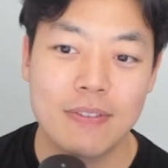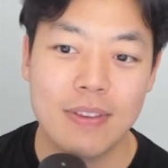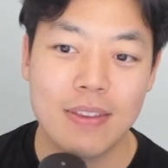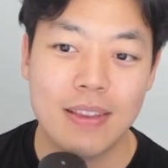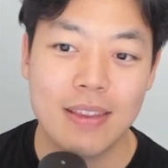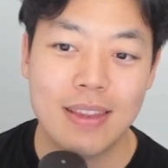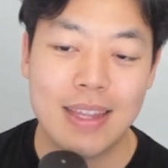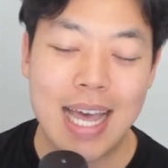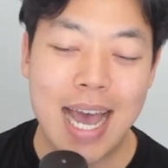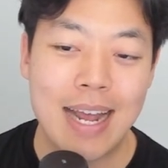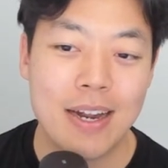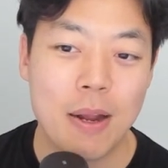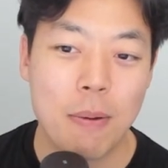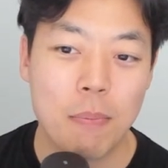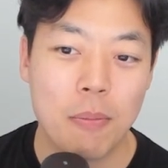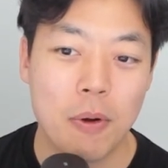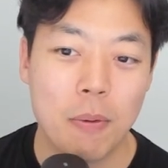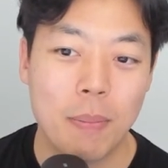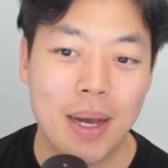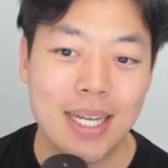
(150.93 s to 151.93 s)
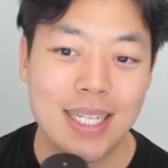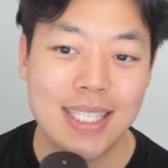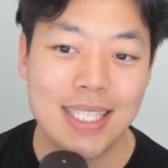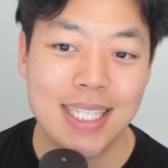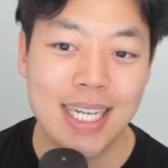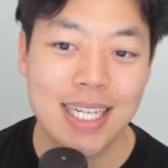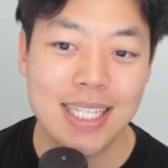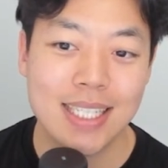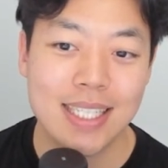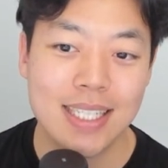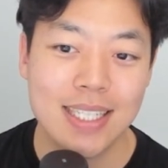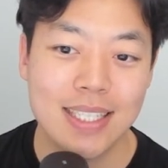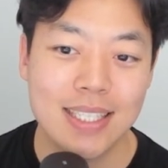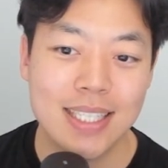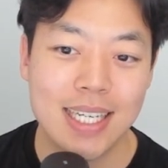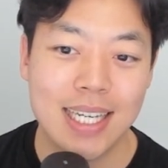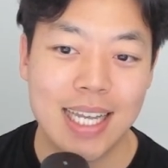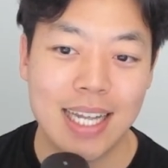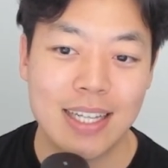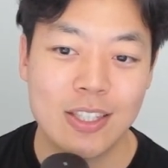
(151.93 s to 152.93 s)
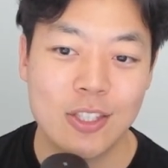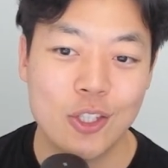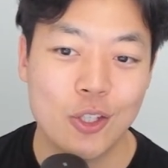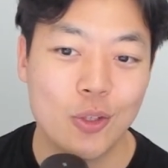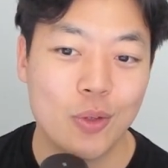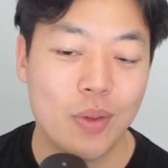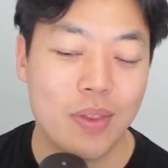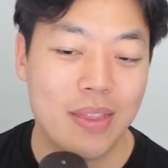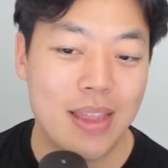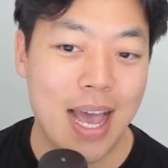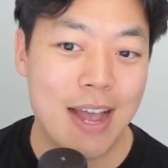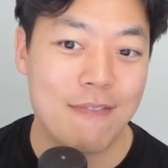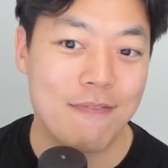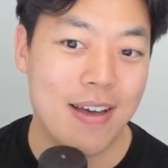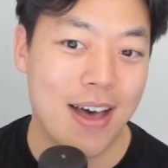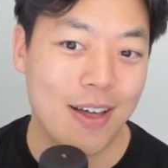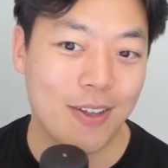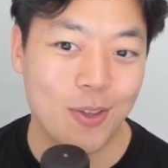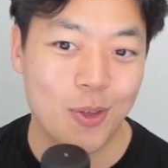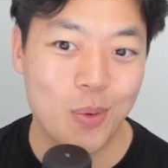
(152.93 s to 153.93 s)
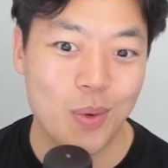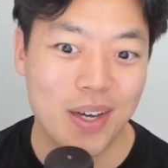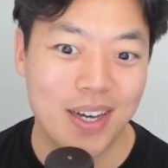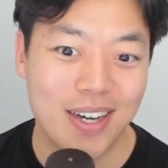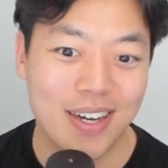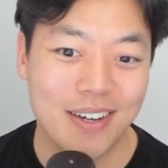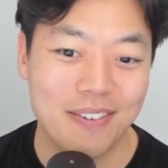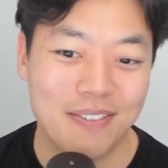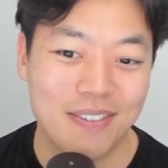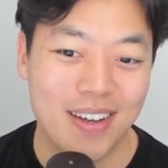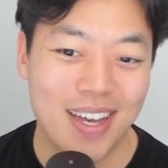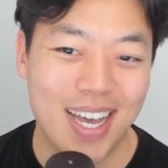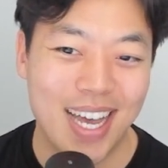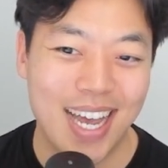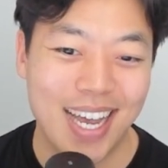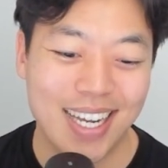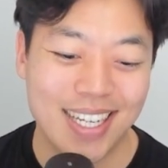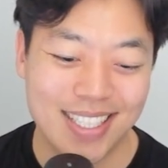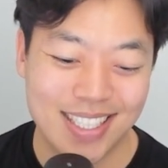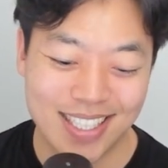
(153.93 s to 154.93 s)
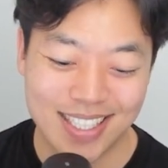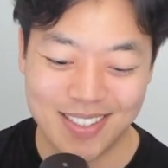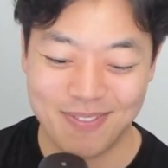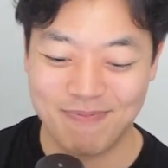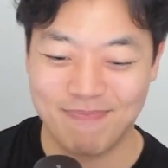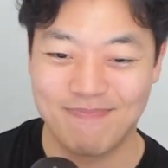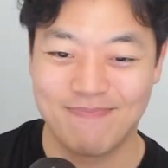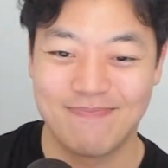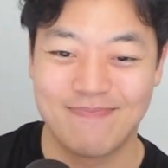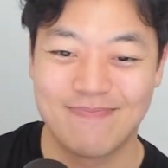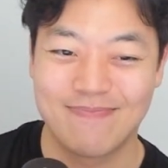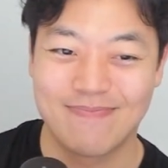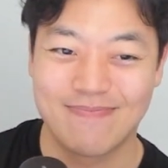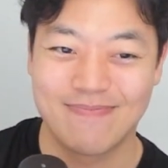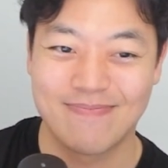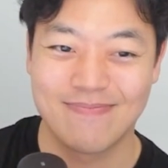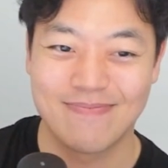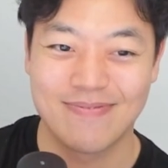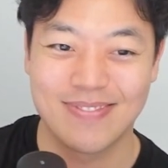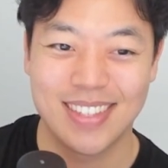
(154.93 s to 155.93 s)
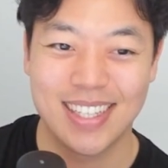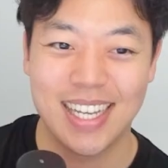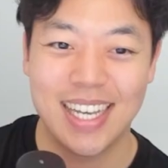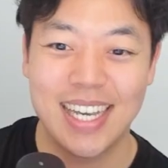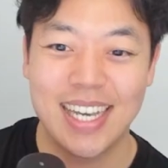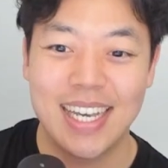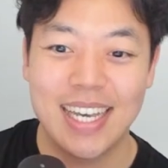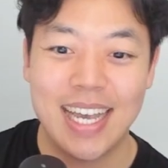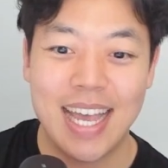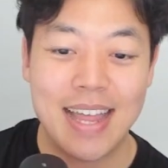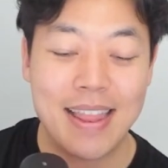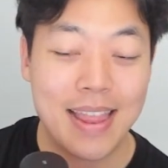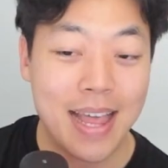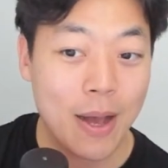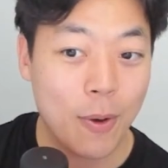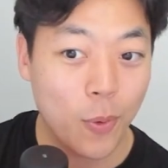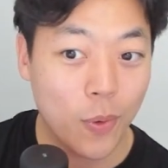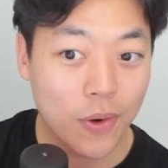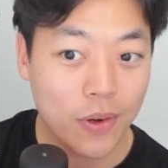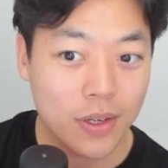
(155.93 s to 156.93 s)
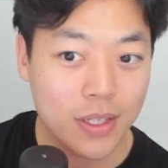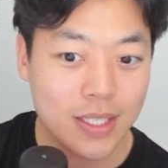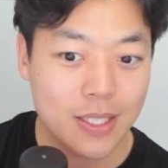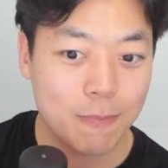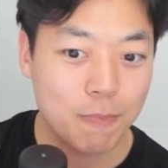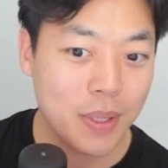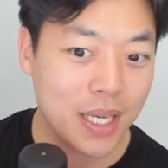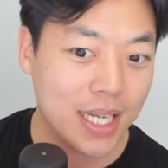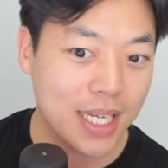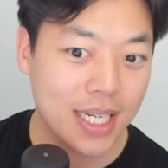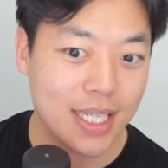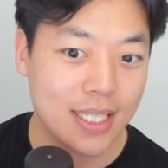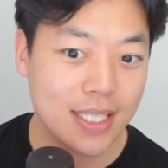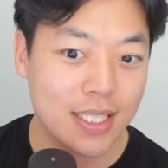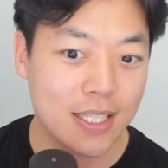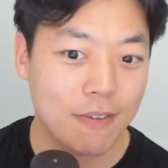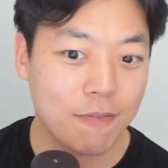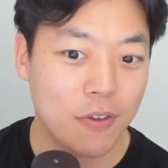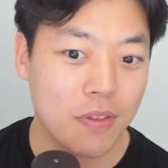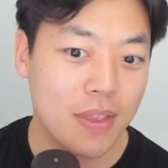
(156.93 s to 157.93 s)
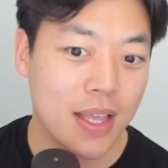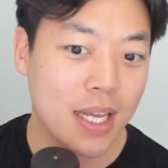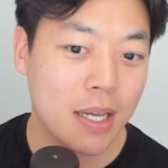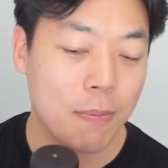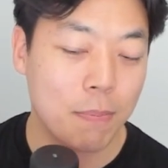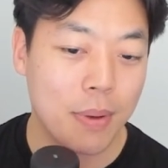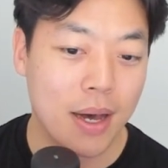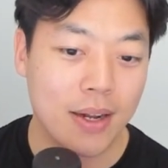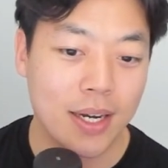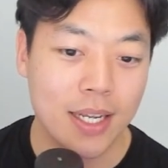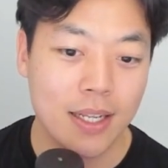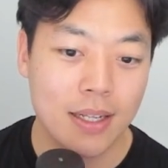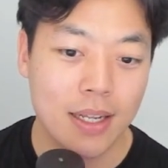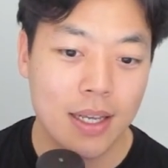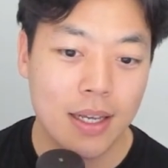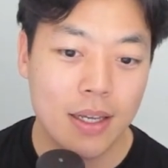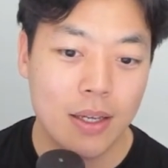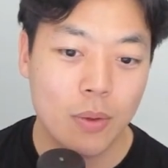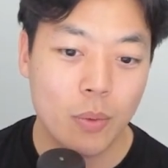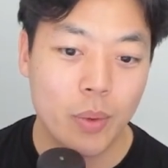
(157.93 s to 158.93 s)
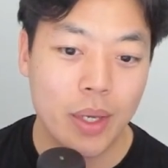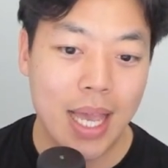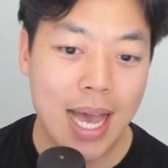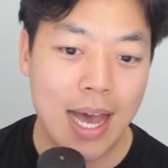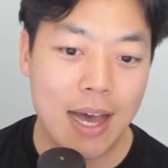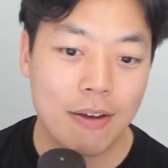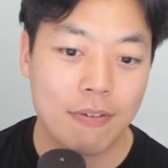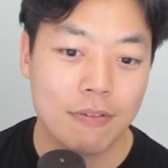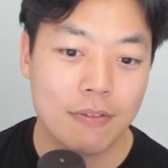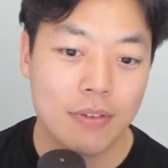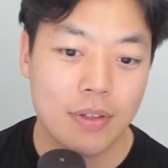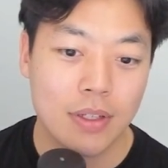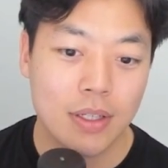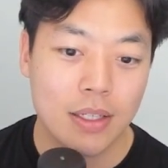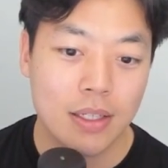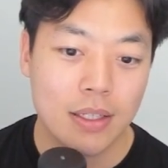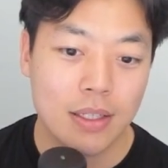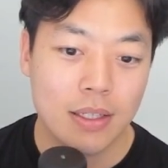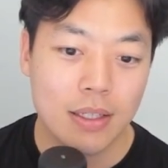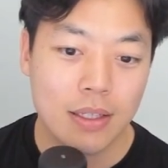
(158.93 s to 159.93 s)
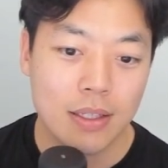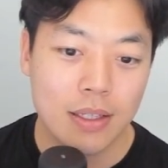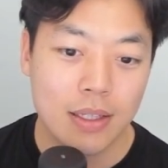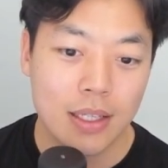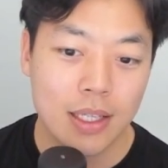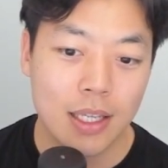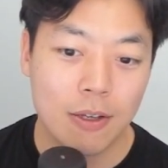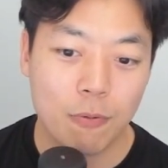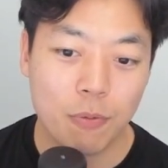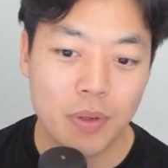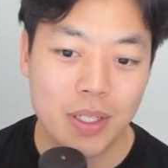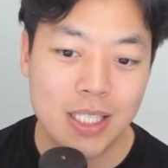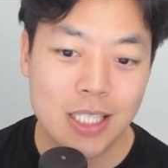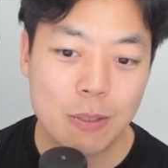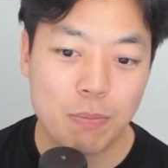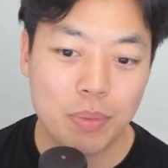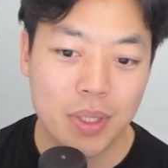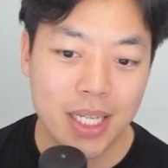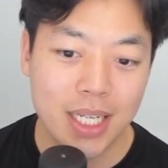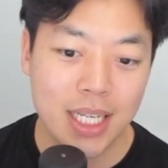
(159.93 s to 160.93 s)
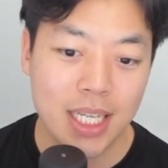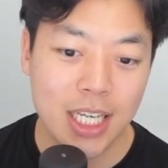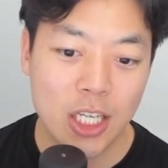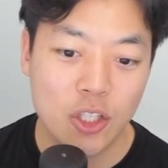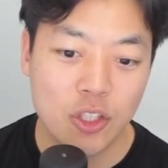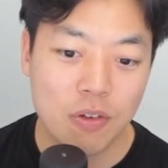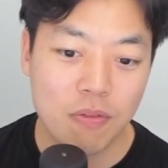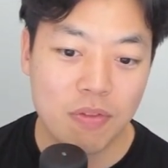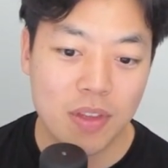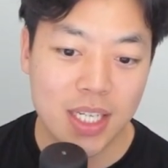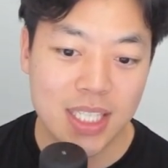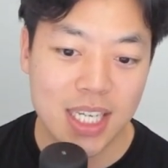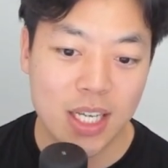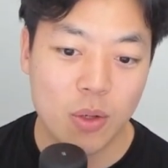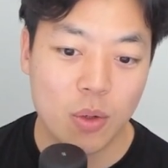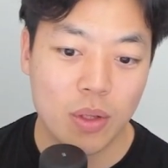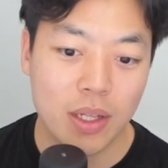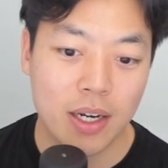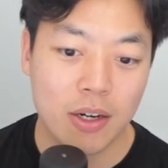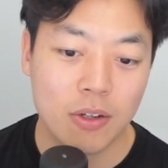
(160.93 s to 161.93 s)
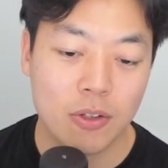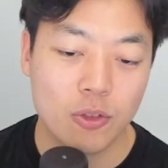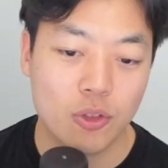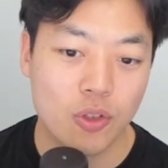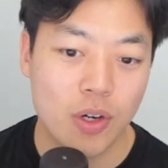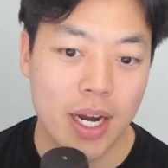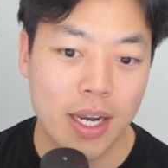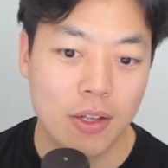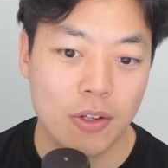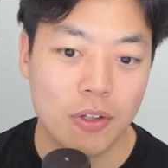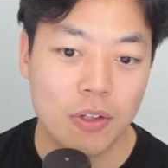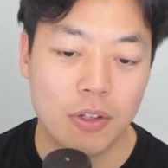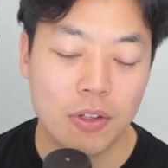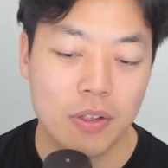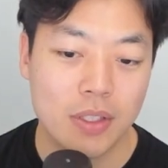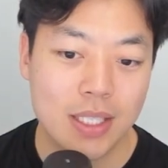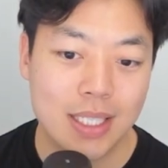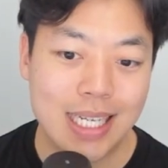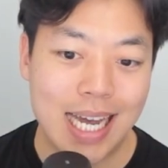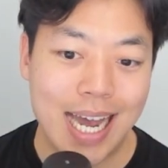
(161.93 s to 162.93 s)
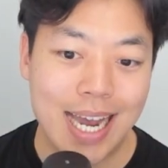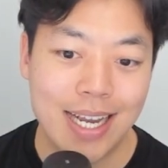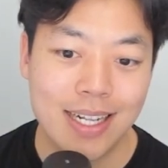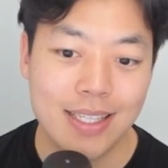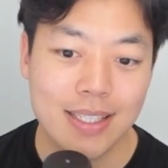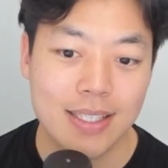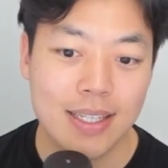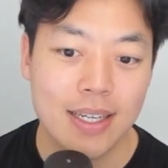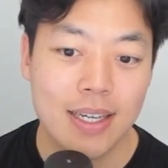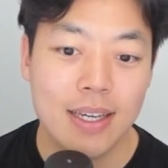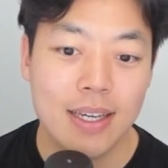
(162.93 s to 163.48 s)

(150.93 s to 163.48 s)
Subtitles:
that number by 6 to get to that value of x. And that works because if you think about it, if we split each of these equilateral triangle sides,